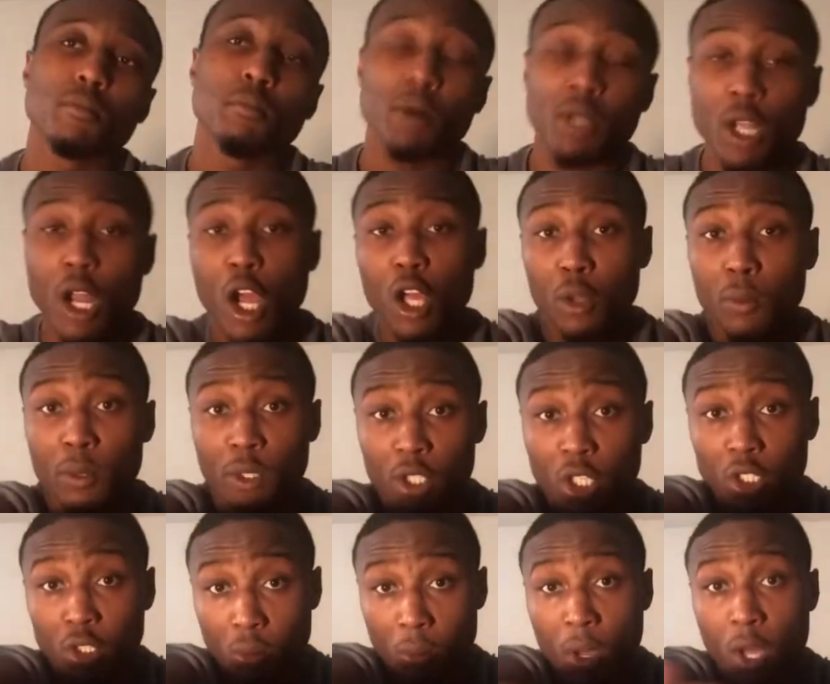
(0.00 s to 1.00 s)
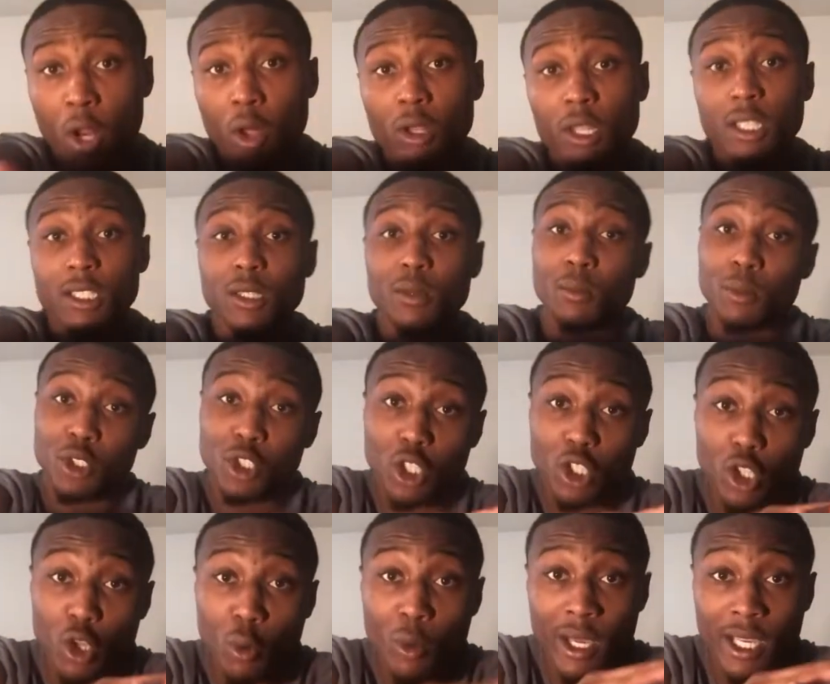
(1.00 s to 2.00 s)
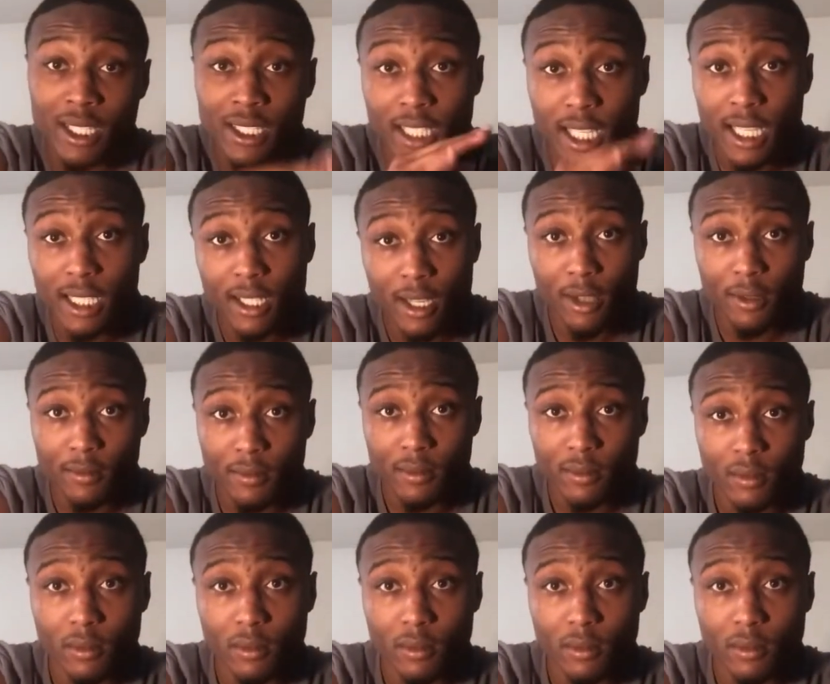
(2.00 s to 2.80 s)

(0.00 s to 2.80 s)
But now, but y'all, hold on, listen. But y'all know what he said, though?